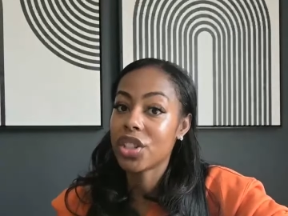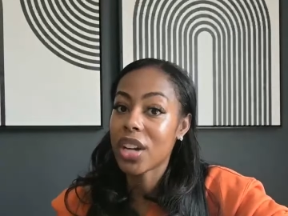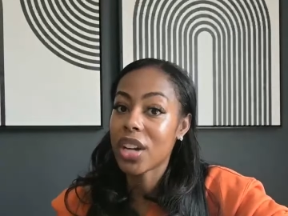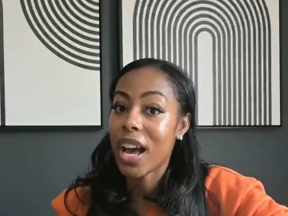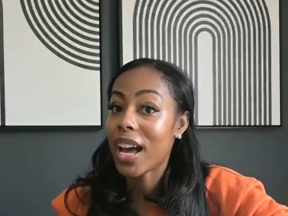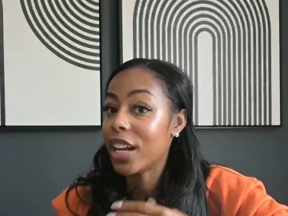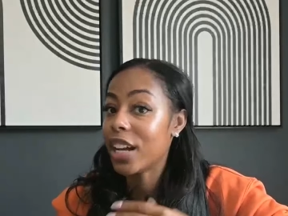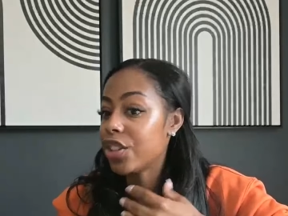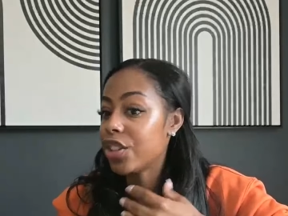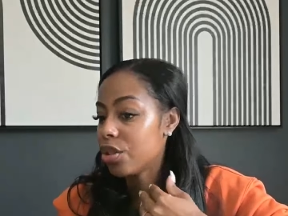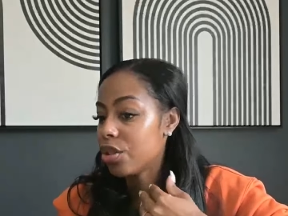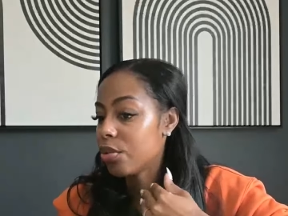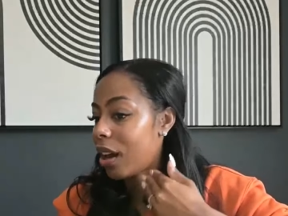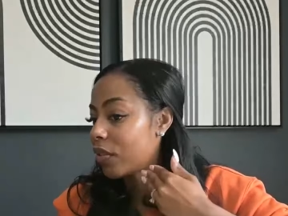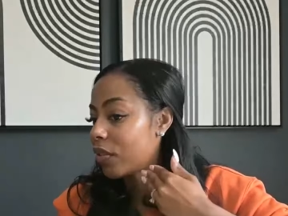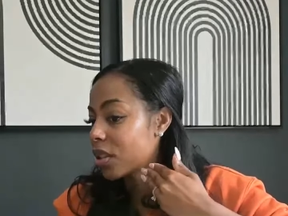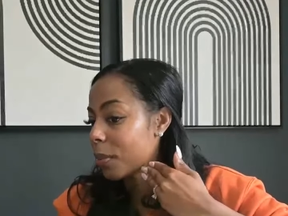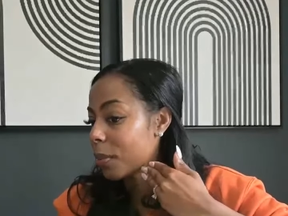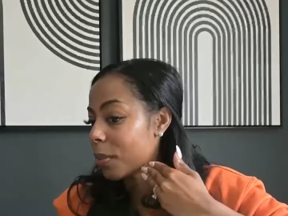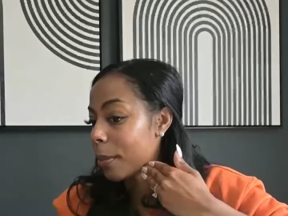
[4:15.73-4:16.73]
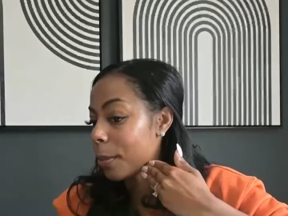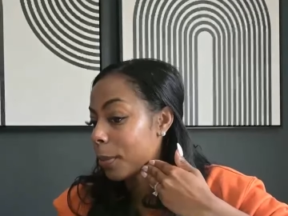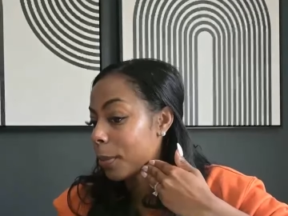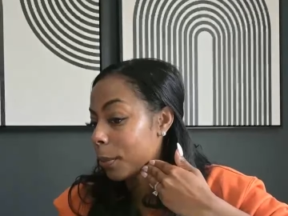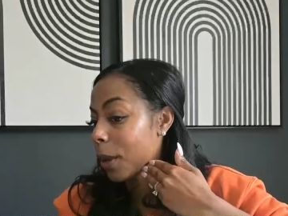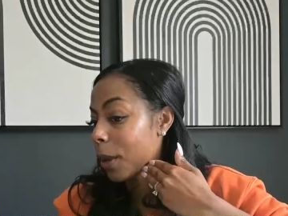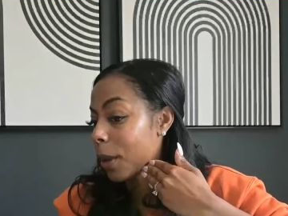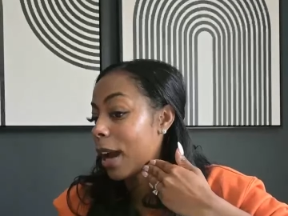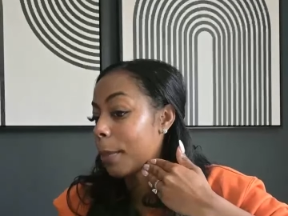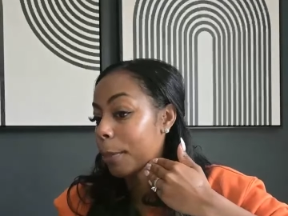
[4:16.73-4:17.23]
which I do have some
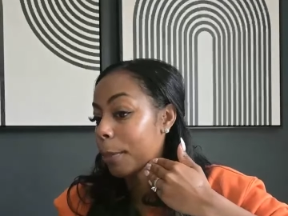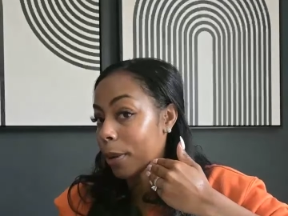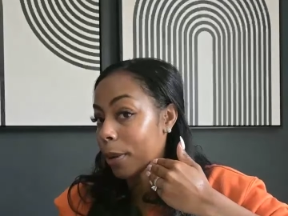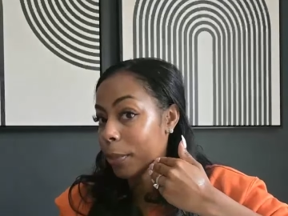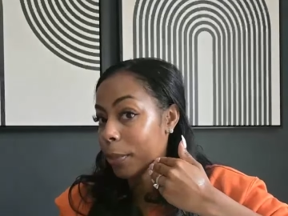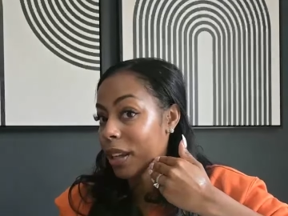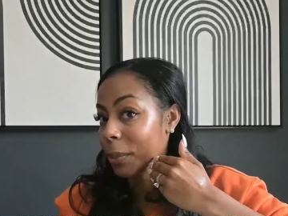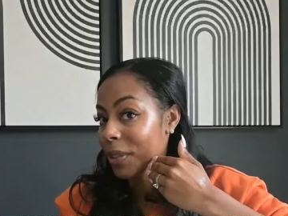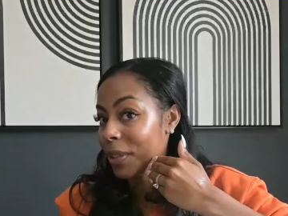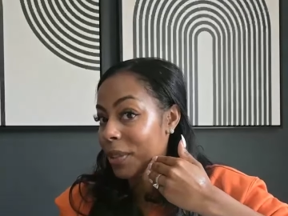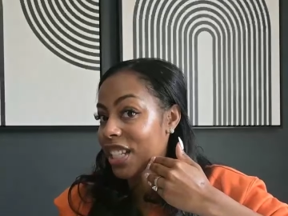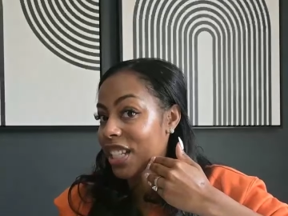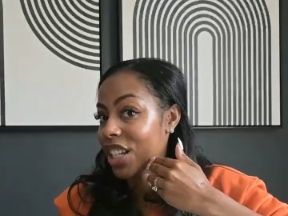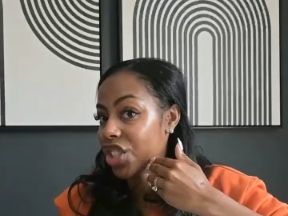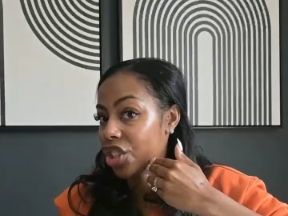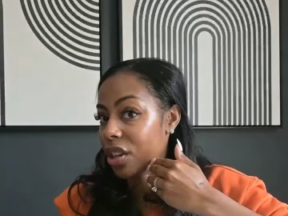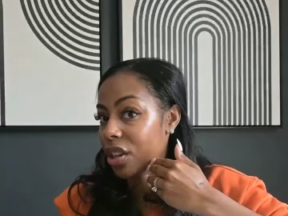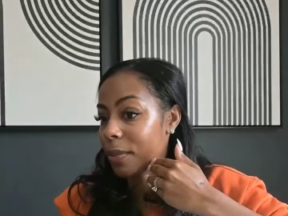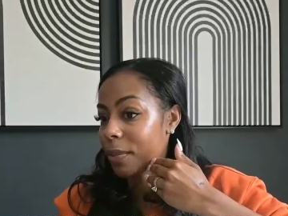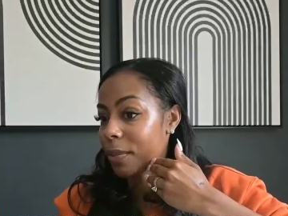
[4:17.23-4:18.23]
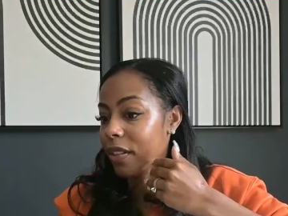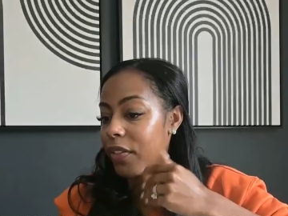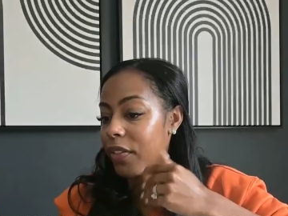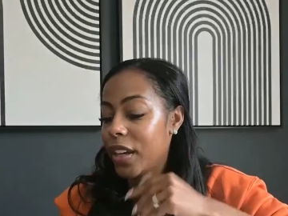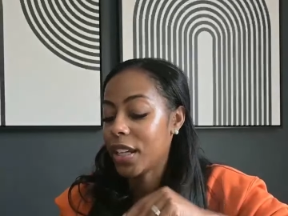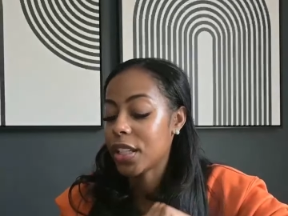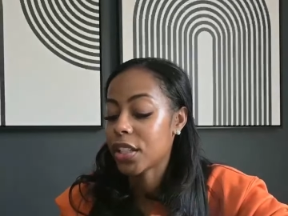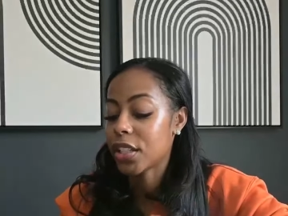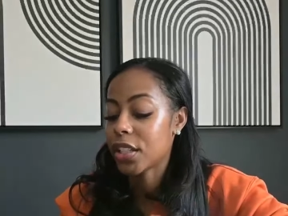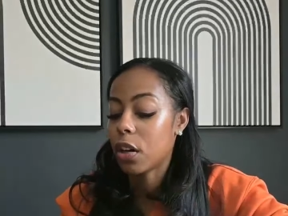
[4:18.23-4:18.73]
hyper hyperpigmentation on
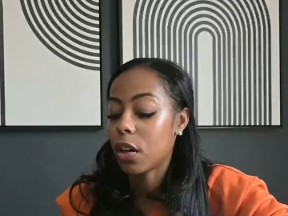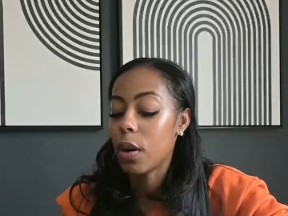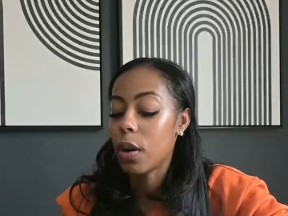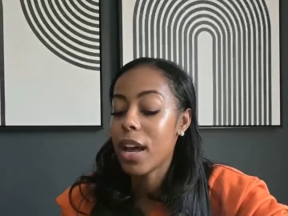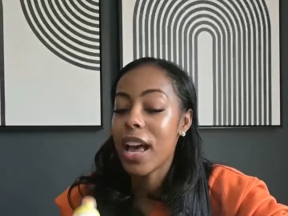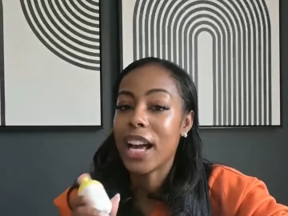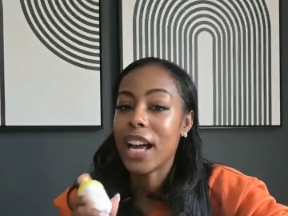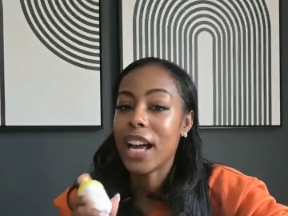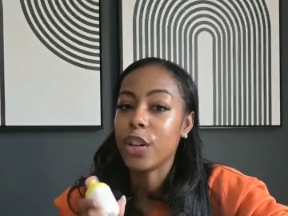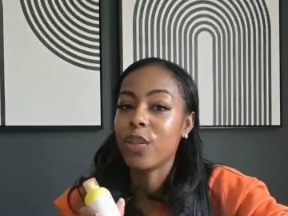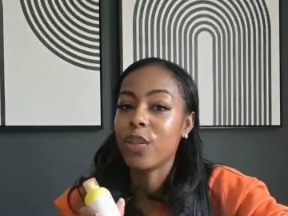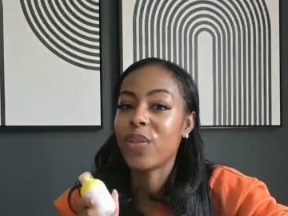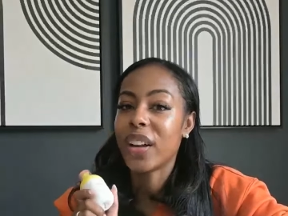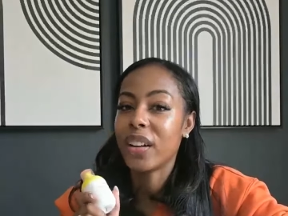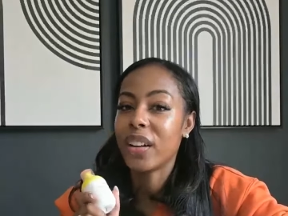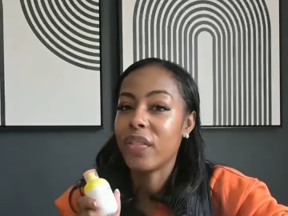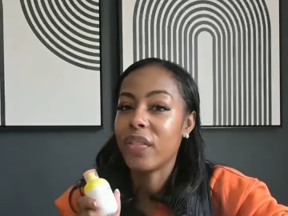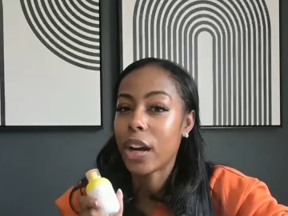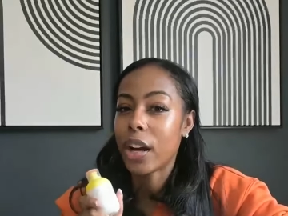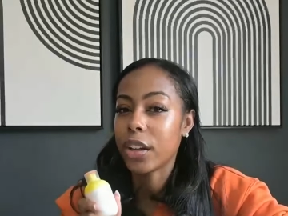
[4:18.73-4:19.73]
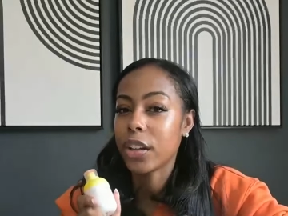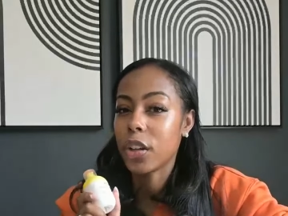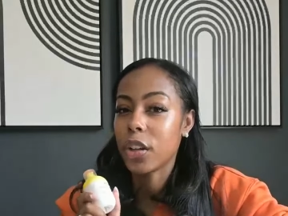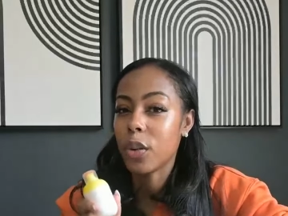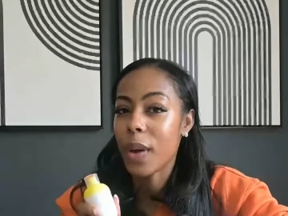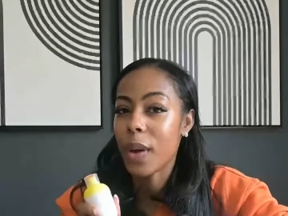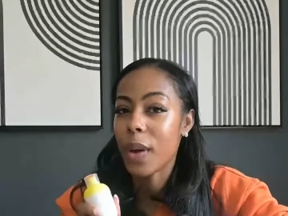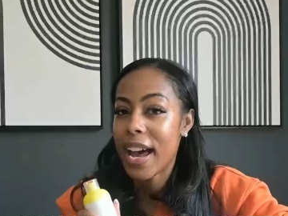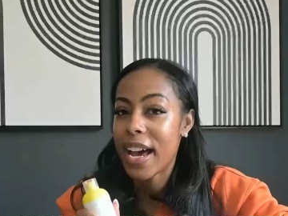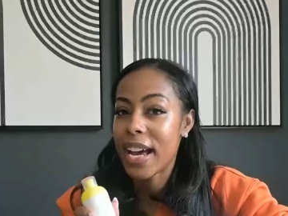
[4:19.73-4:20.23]
my face, so I do find
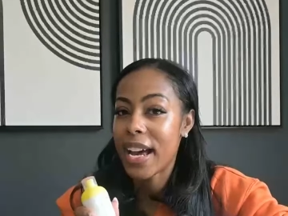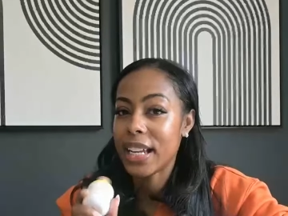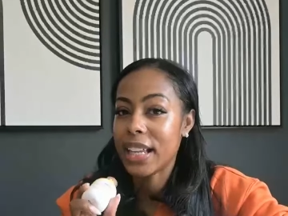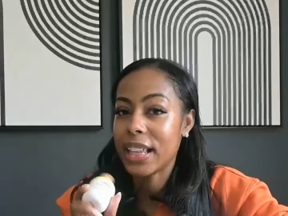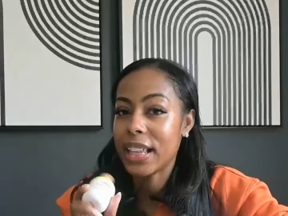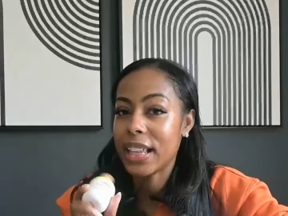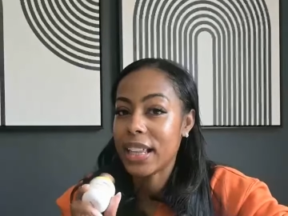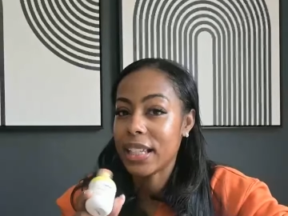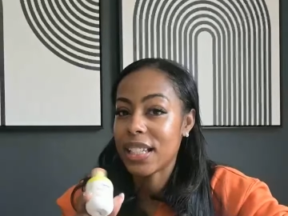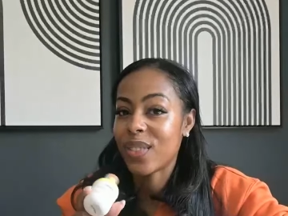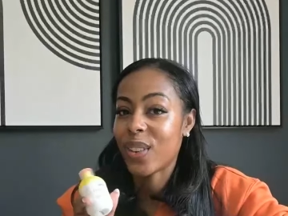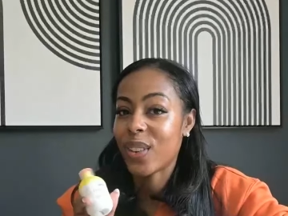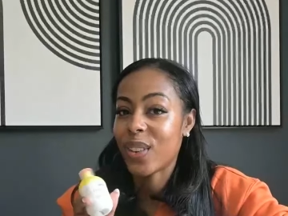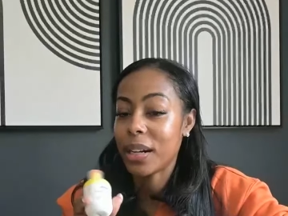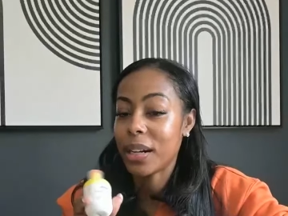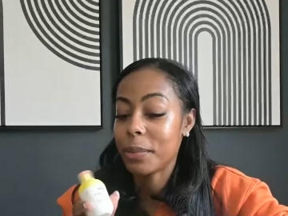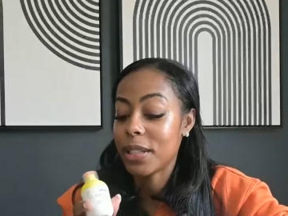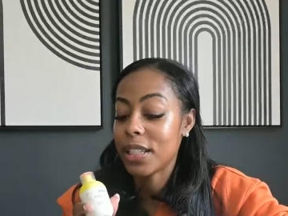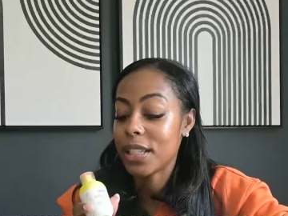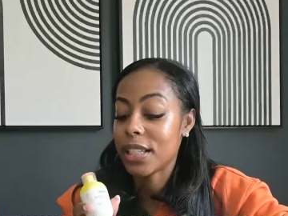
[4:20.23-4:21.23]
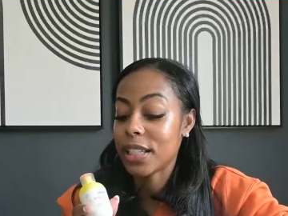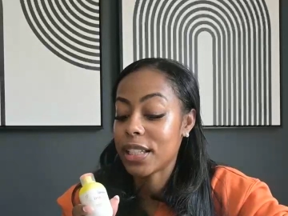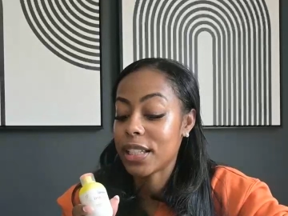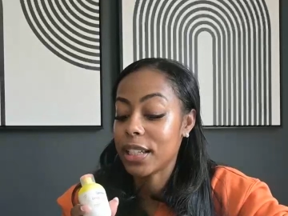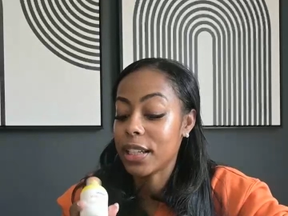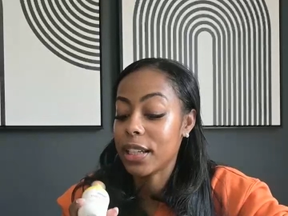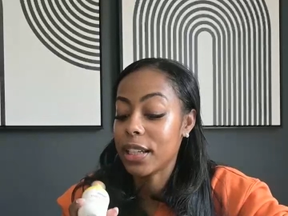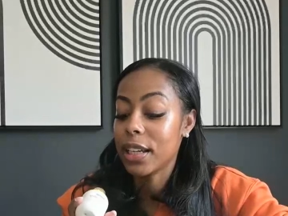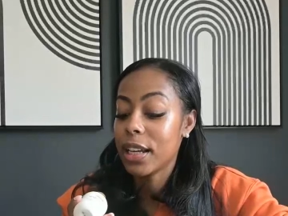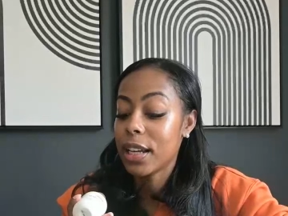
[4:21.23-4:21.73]
value add in this vitamin
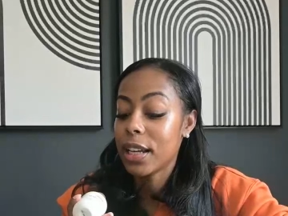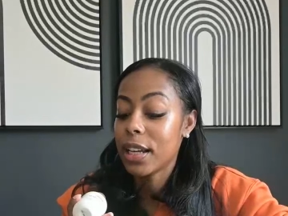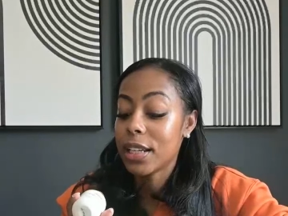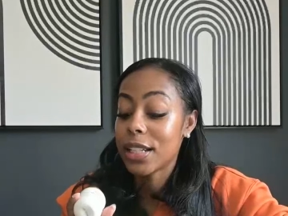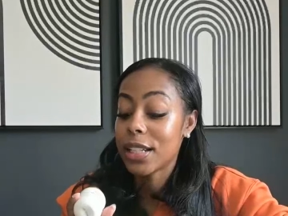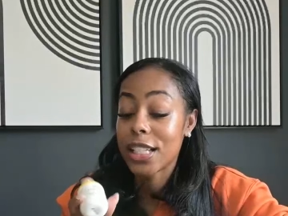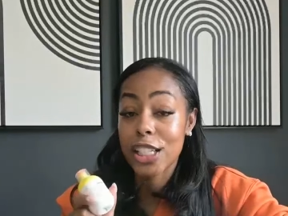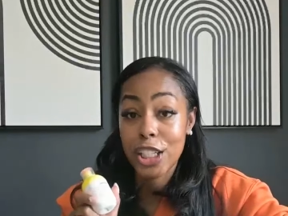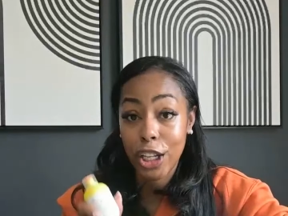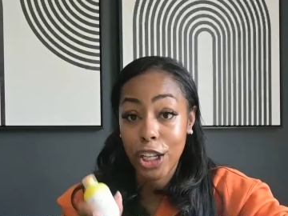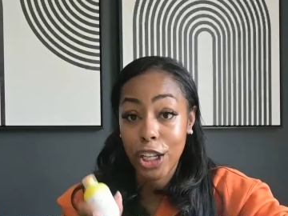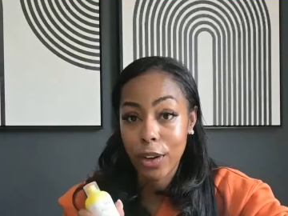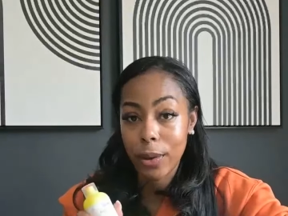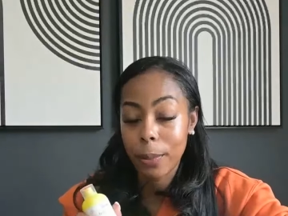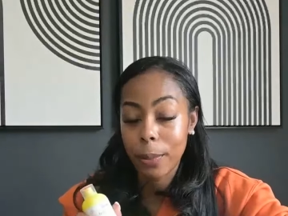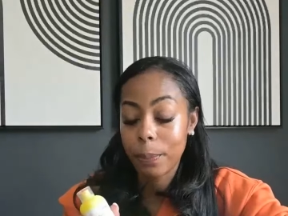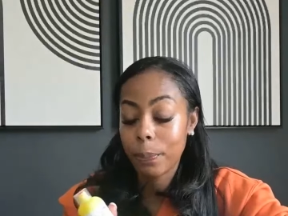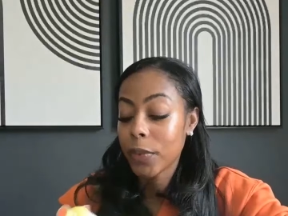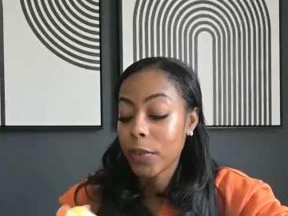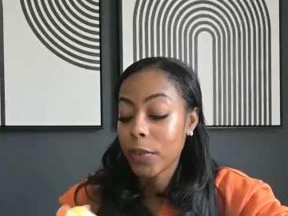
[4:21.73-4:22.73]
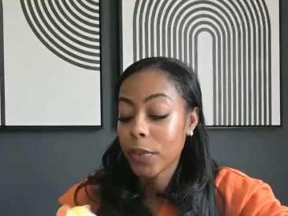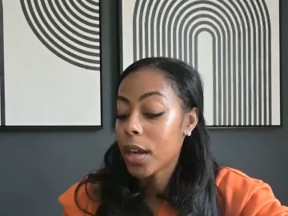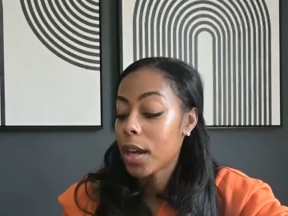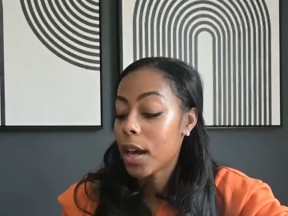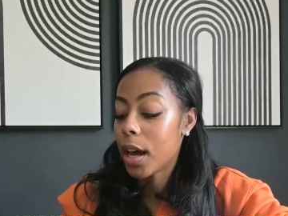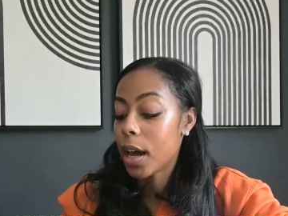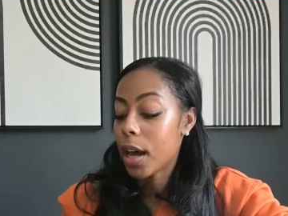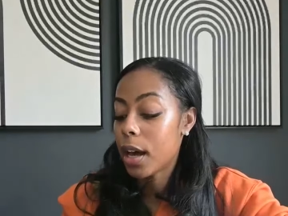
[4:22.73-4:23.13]
C serum.